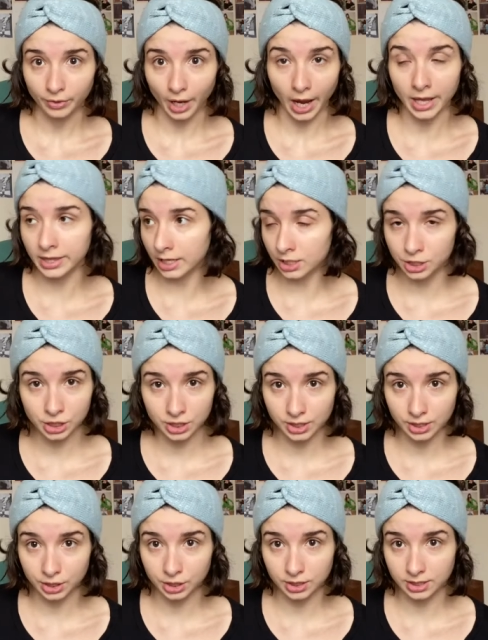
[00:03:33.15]
And then she's
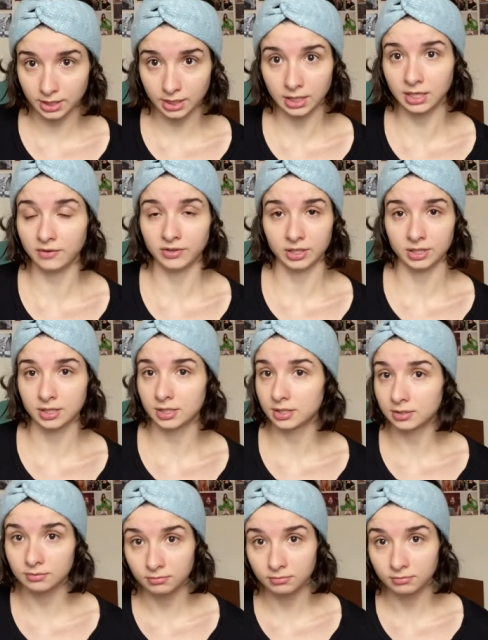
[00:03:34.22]
just gonna give us